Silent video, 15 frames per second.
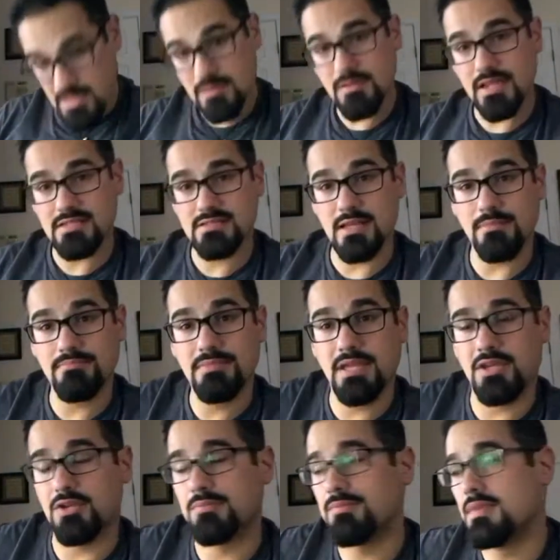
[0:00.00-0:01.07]
Next up, thank
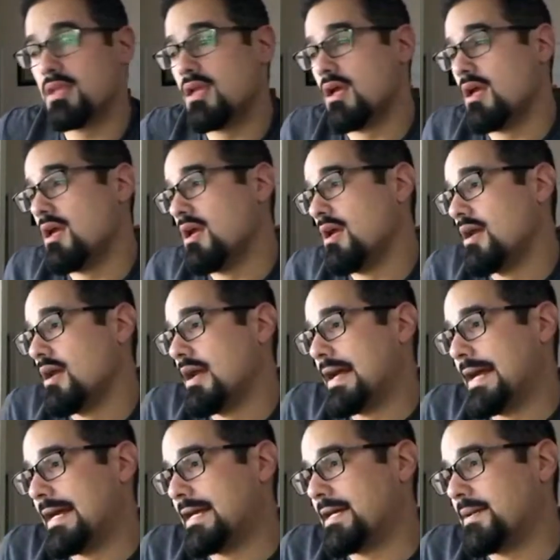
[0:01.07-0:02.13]
you.
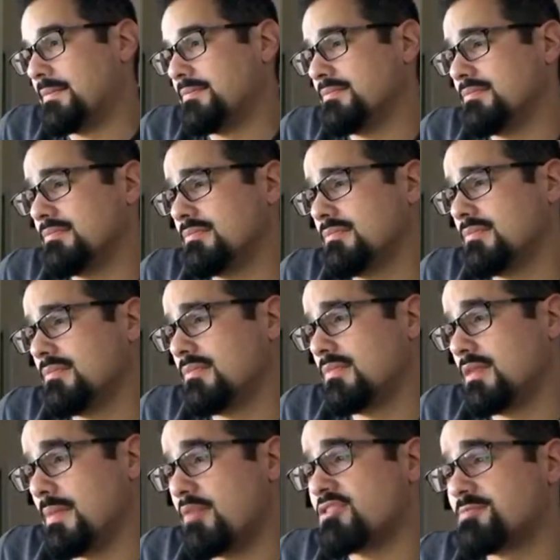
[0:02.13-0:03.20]
The
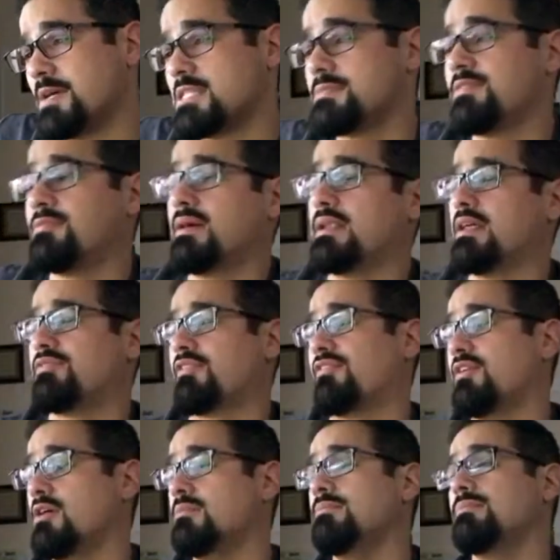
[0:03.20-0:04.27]
man responsible for my love for
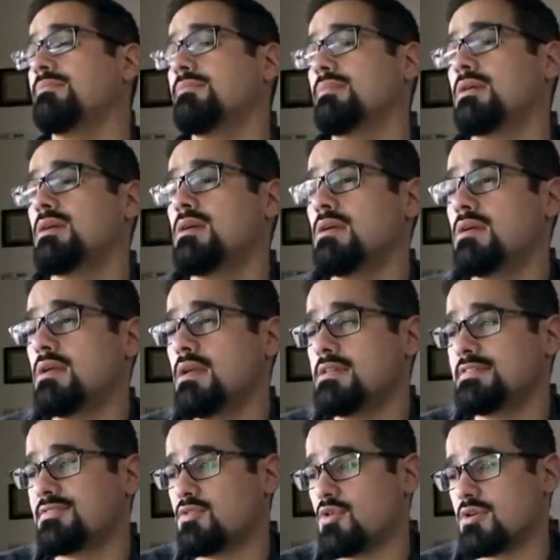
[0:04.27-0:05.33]
film is,
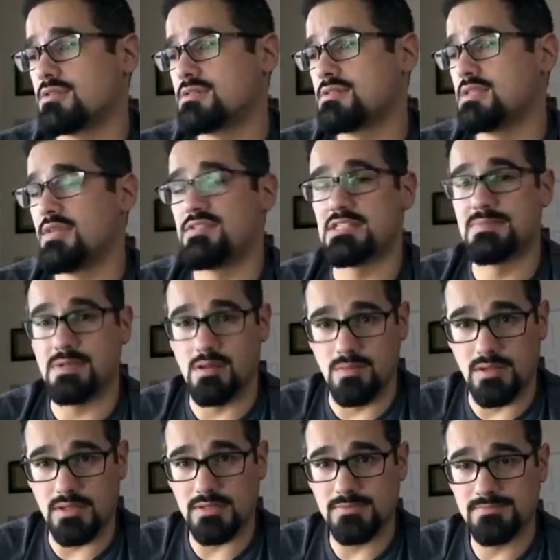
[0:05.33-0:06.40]
of course, Steven
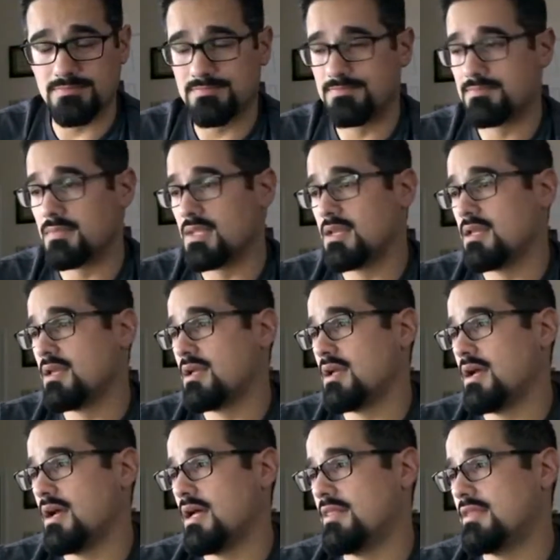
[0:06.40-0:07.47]
Spielberg.
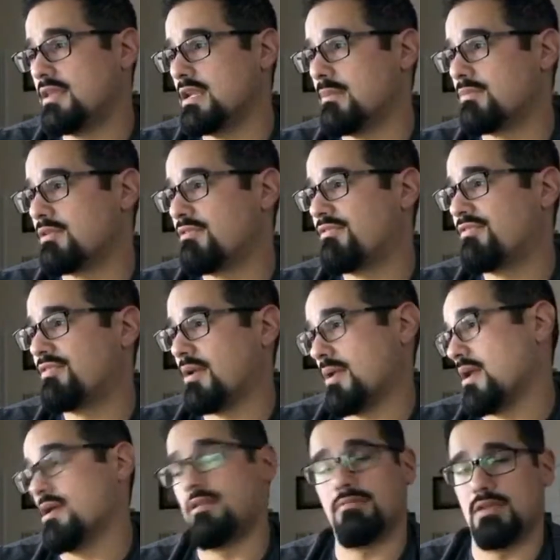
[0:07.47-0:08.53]
The number of,
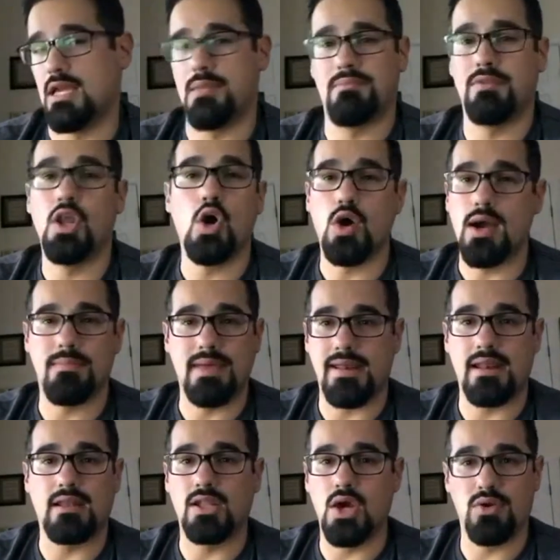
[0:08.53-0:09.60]
and I'm not
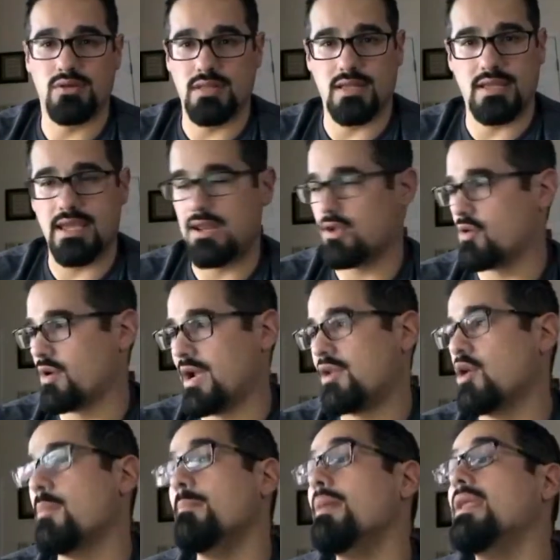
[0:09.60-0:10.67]
alone in that category. I
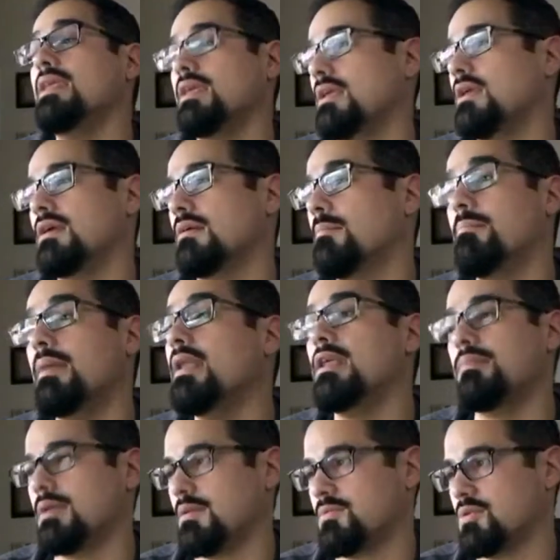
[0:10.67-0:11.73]
know many, many
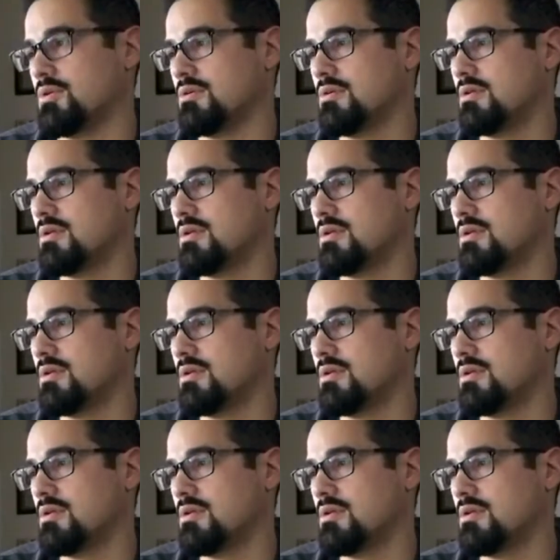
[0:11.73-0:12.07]
people